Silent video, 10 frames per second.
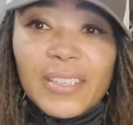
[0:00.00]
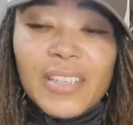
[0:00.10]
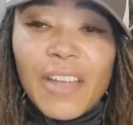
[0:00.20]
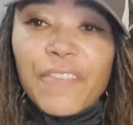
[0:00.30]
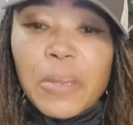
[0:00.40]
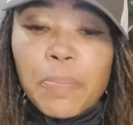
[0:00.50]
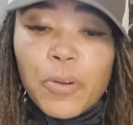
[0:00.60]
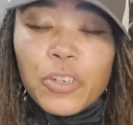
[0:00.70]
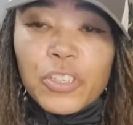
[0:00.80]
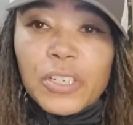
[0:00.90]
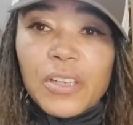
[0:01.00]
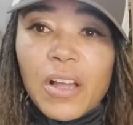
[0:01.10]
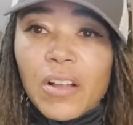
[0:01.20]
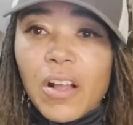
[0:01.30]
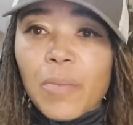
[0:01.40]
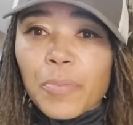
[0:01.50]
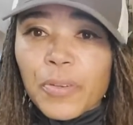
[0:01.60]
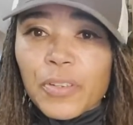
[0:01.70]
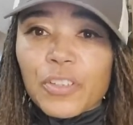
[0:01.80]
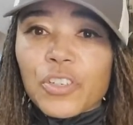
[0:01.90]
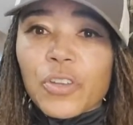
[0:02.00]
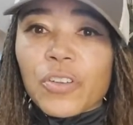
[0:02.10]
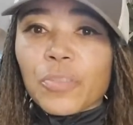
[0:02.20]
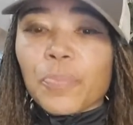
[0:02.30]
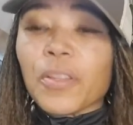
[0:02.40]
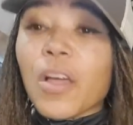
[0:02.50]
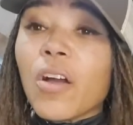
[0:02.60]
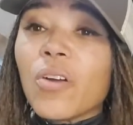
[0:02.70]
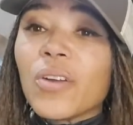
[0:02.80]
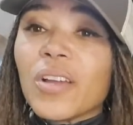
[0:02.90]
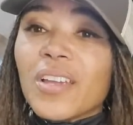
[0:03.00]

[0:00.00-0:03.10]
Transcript: stephanie person dot com. I'll put it in the show notes below.